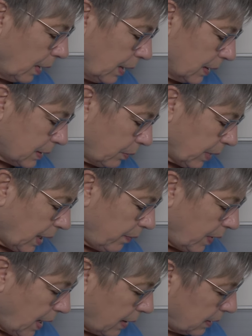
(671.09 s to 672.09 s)
So we gave
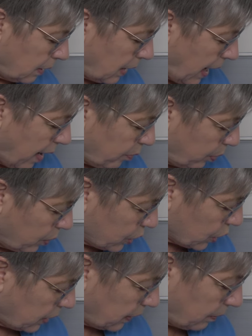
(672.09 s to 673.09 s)
her that little half
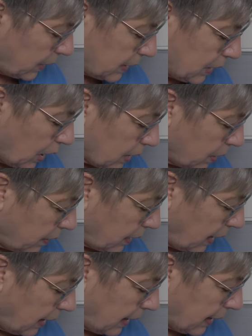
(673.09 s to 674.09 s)
portion. Then we checked her
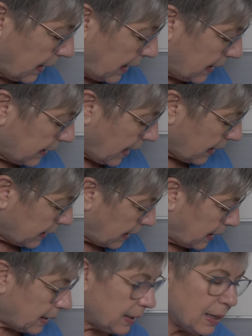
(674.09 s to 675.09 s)
again at 8 that
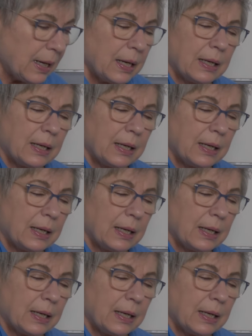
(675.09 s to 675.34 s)
night.